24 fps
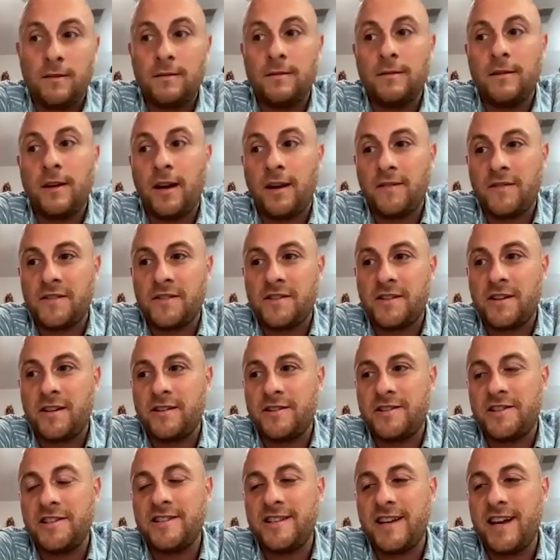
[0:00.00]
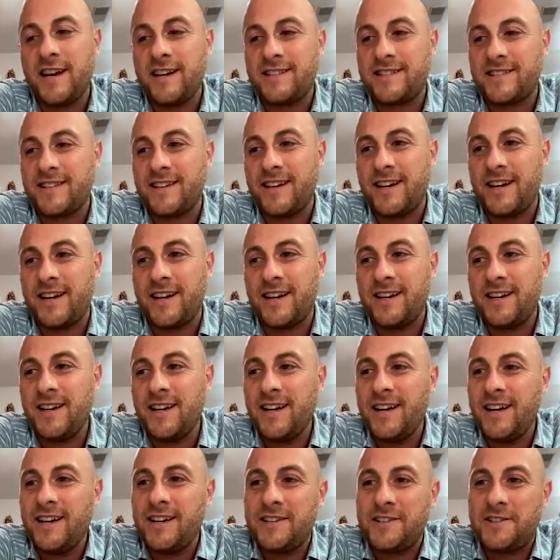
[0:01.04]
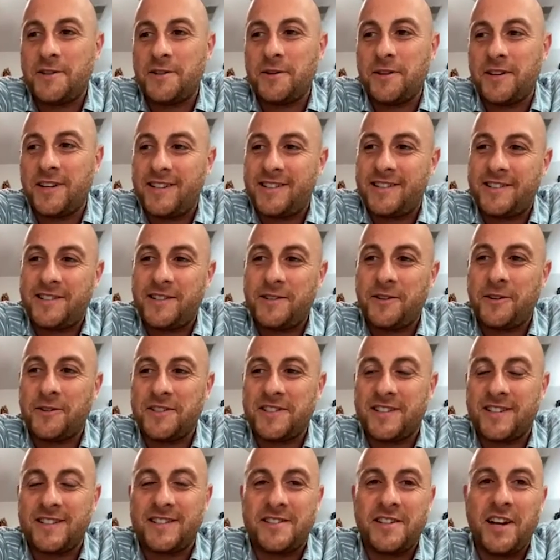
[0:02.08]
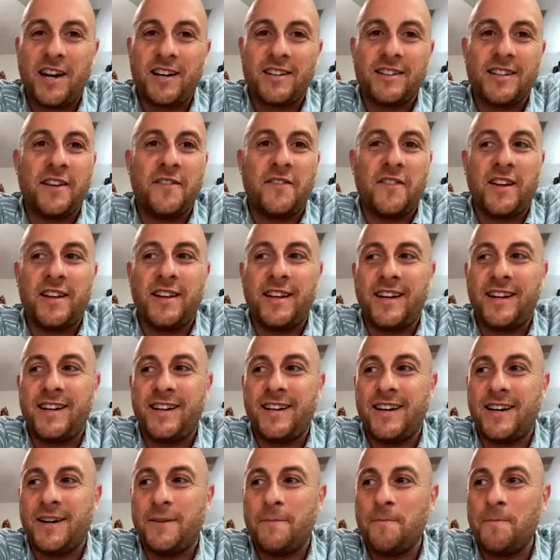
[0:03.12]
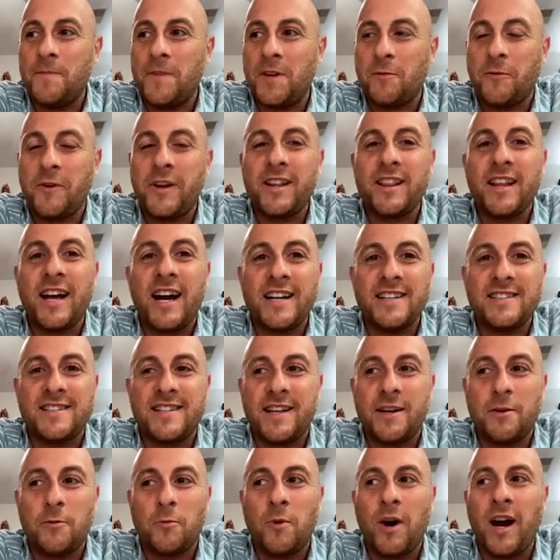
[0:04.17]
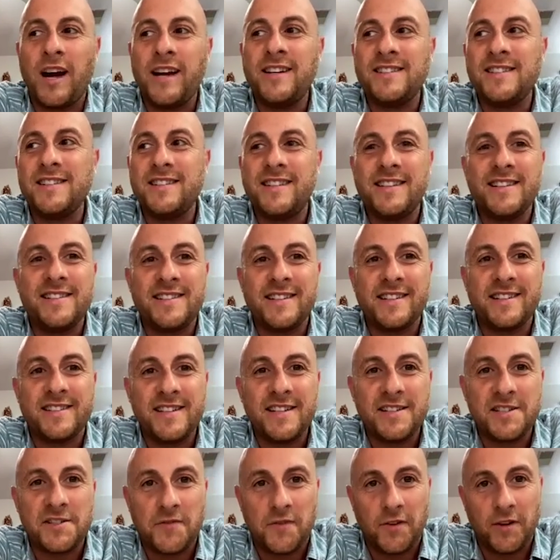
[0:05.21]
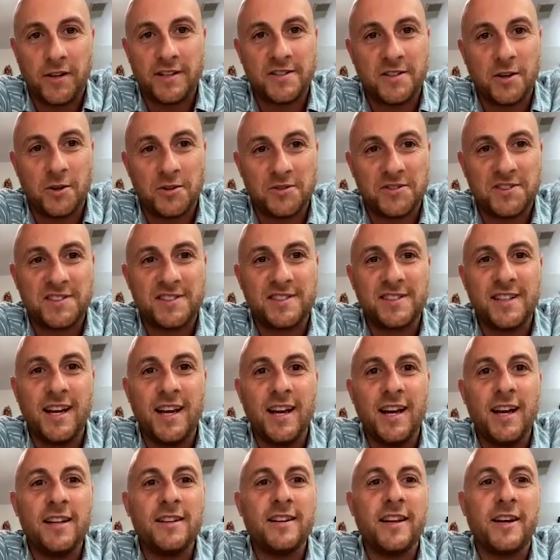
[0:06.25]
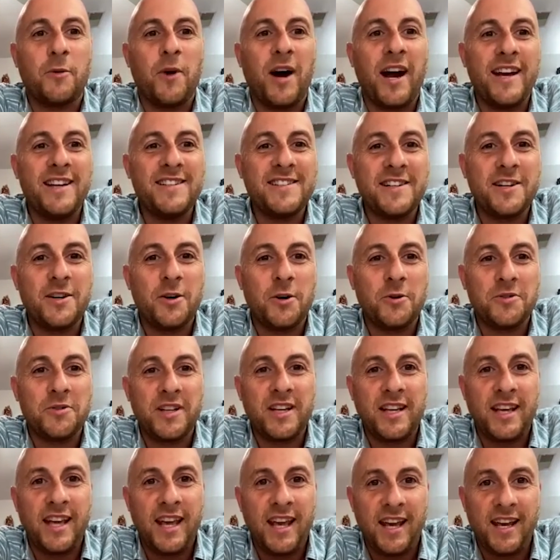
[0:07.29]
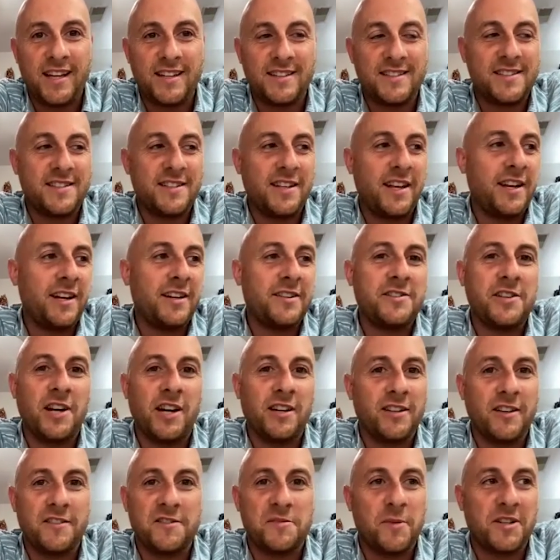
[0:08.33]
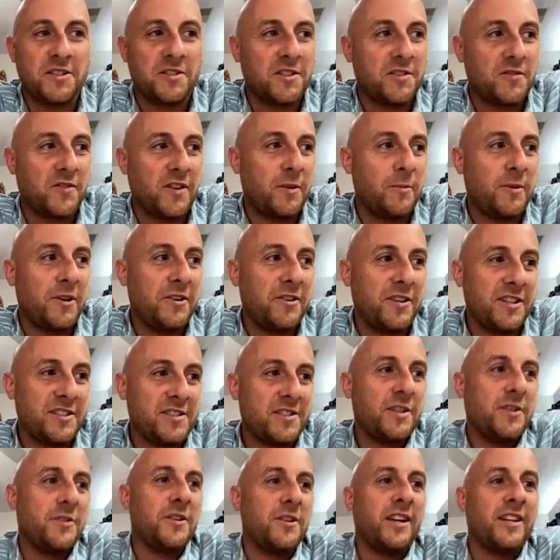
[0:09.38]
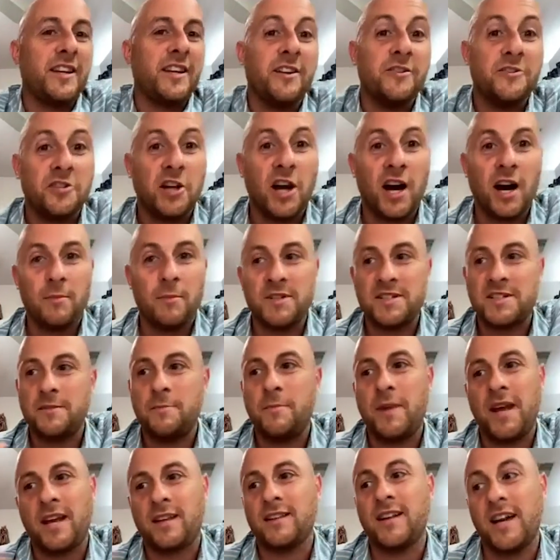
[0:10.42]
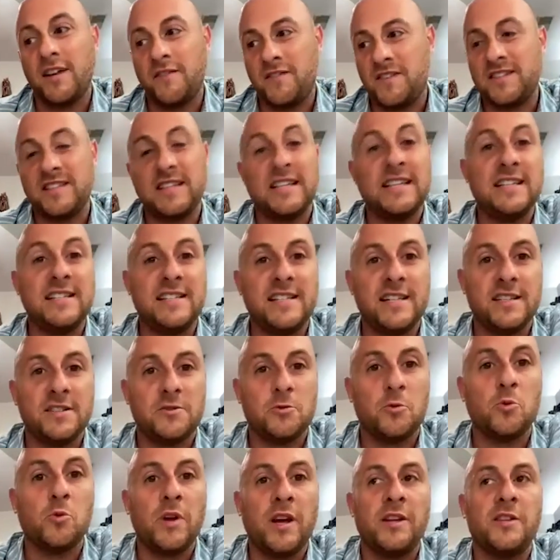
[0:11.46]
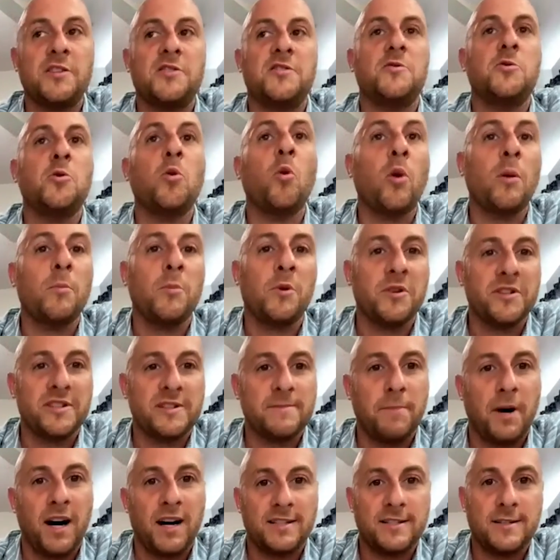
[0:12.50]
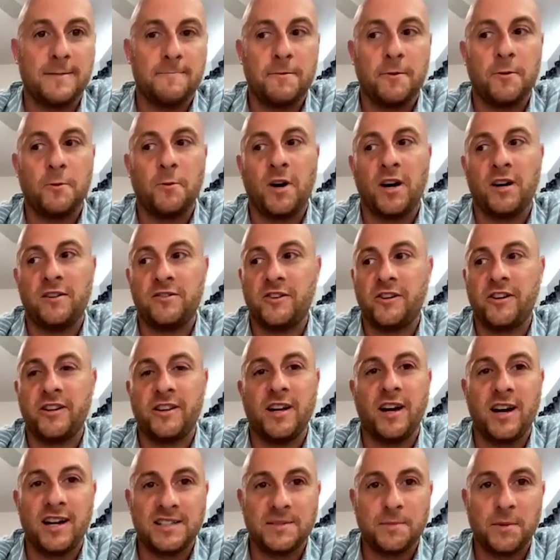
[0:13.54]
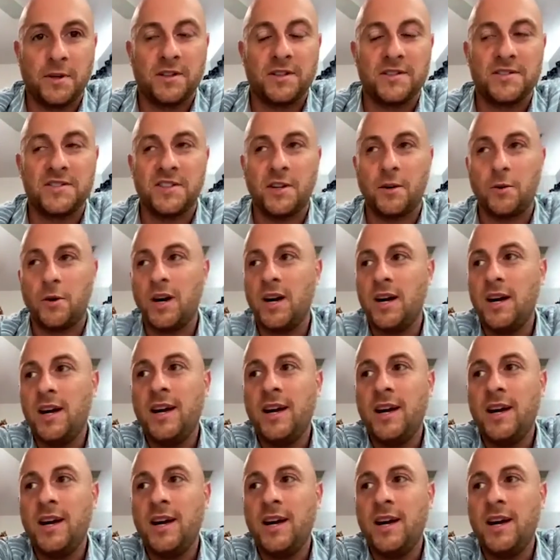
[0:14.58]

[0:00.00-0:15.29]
Yeah, for sure. She's actually, she always did child life, and then realized that, why doesn't this exist for adults? Like, why is it only kids? And a child life specialist, for anybody who doesn't know, like, their job is to make life as easy and as normal as possible while they're in the hospital. So